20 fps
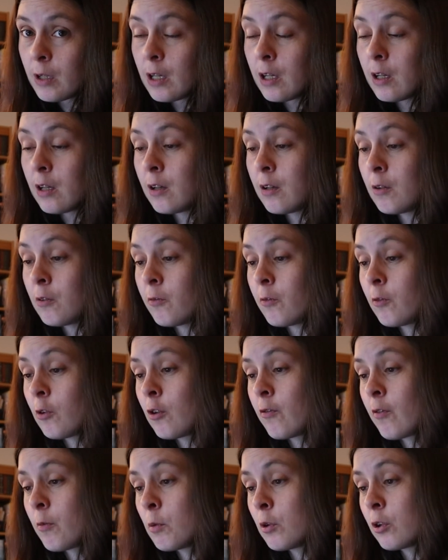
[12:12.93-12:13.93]
of
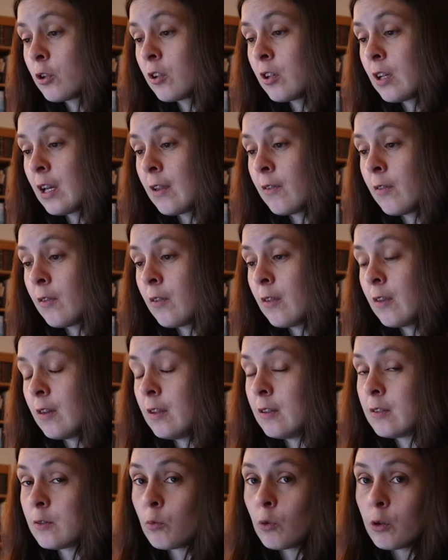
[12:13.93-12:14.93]
a book and
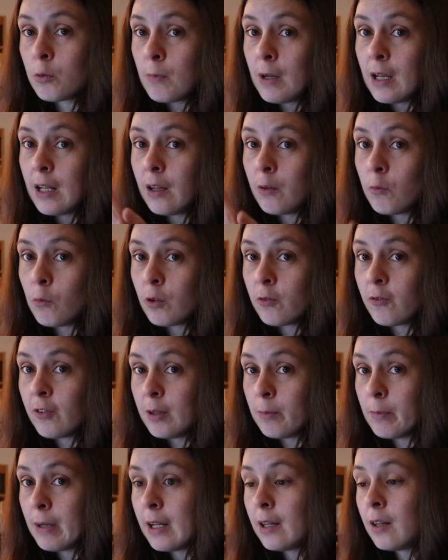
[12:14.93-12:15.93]
it's one male and one
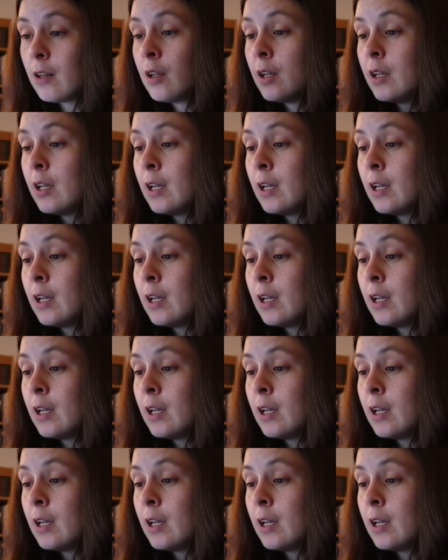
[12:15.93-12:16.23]
female.